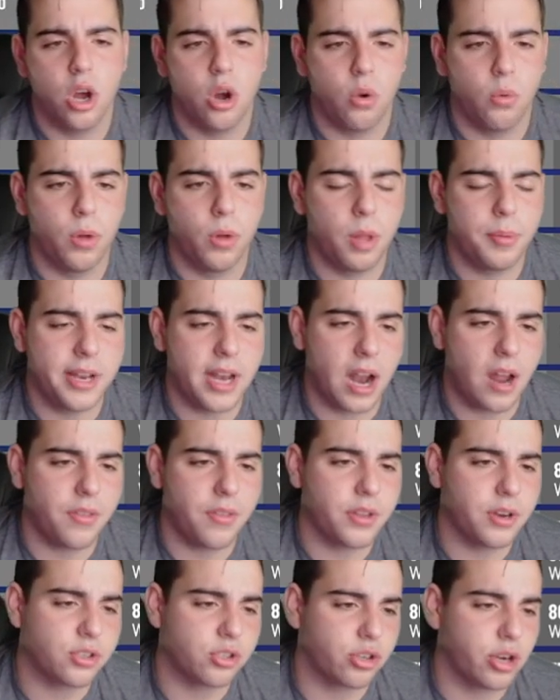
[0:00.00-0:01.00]
will be down in
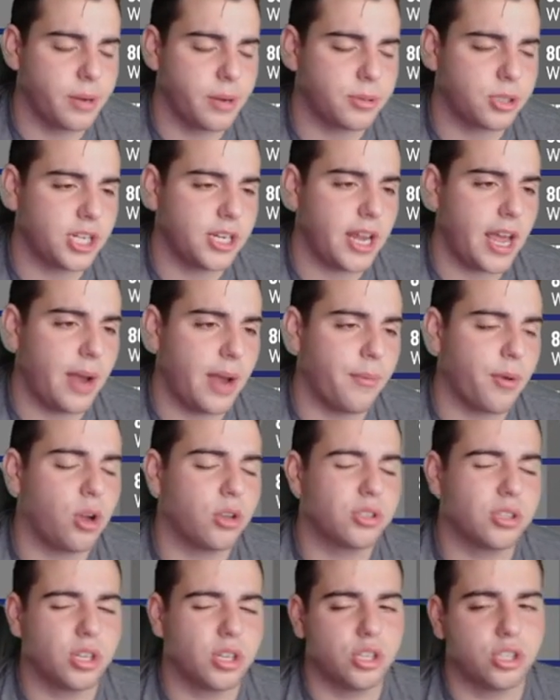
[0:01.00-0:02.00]
the description and we're
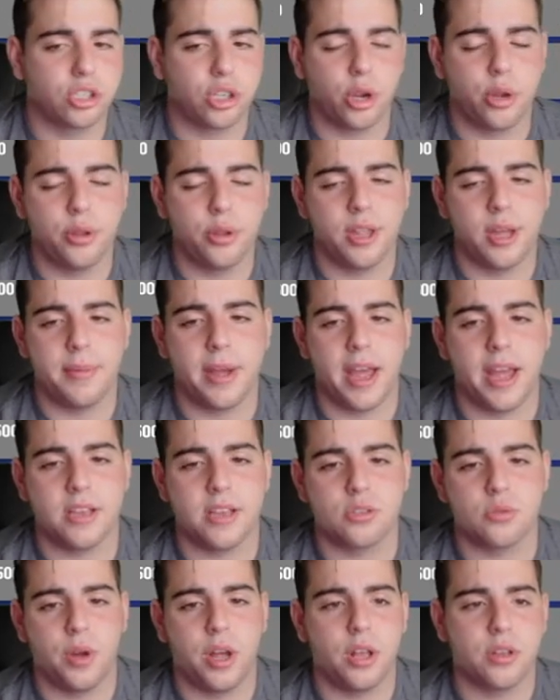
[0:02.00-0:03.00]
also going to show you them
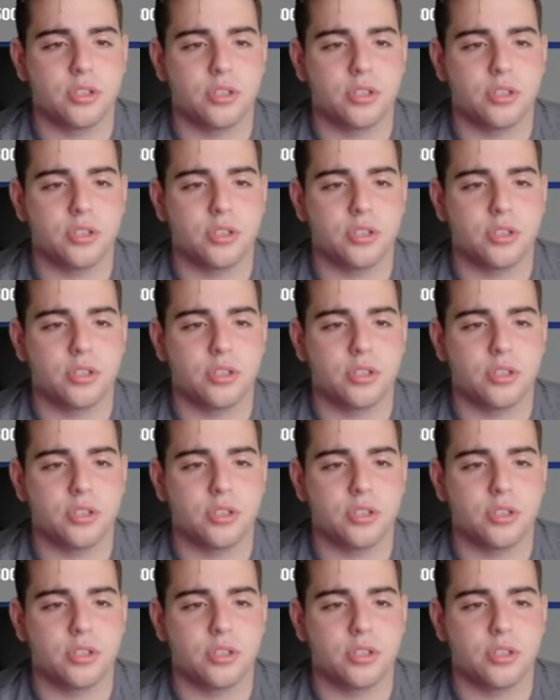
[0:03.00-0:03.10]
as well.